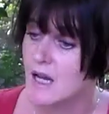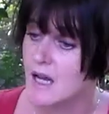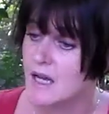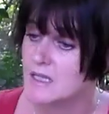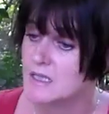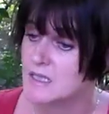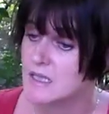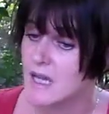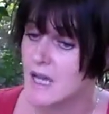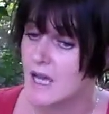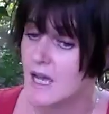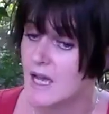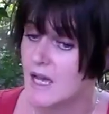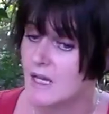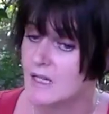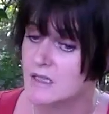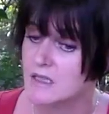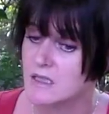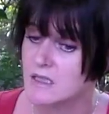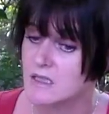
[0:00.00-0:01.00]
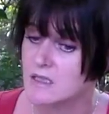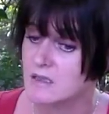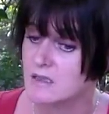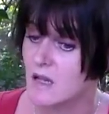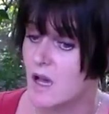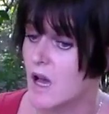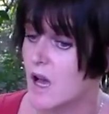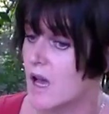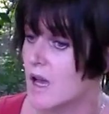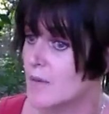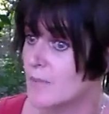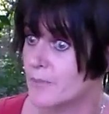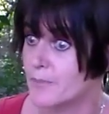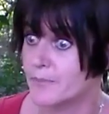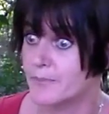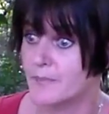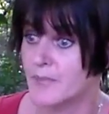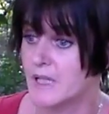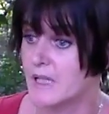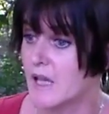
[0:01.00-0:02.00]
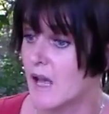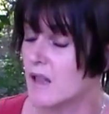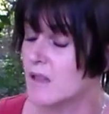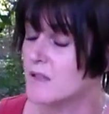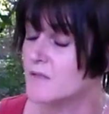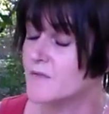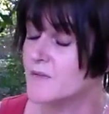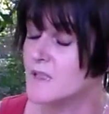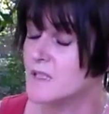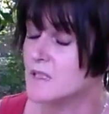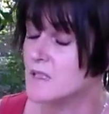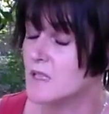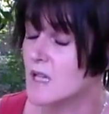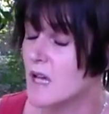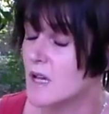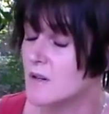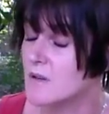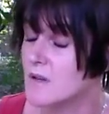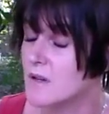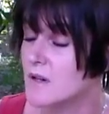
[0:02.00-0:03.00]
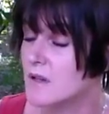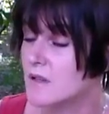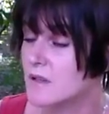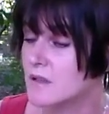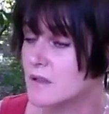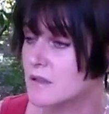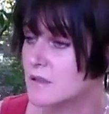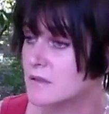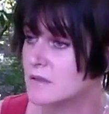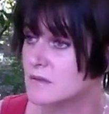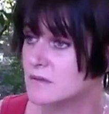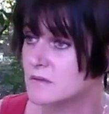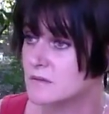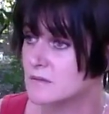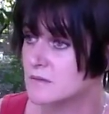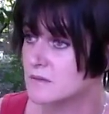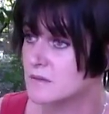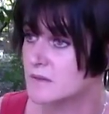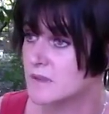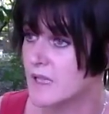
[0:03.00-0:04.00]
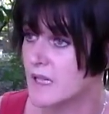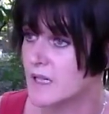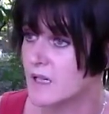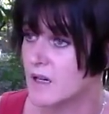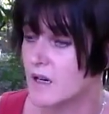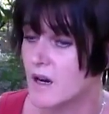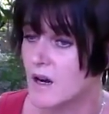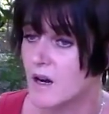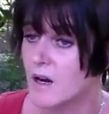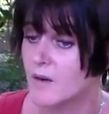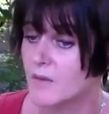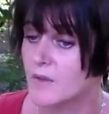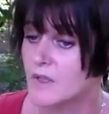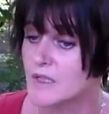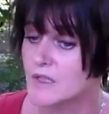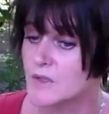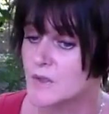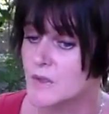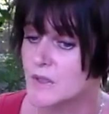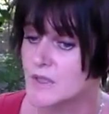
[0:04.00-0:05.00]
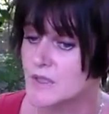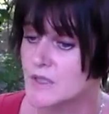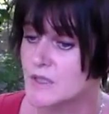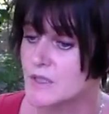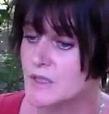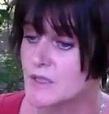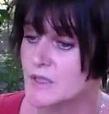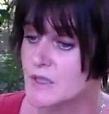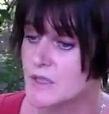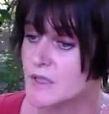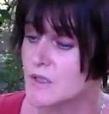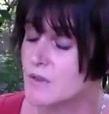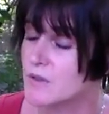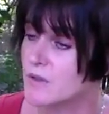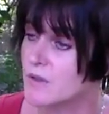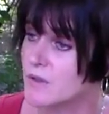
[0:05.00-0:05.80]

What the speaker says: contact bigelephant.org. There are resources that you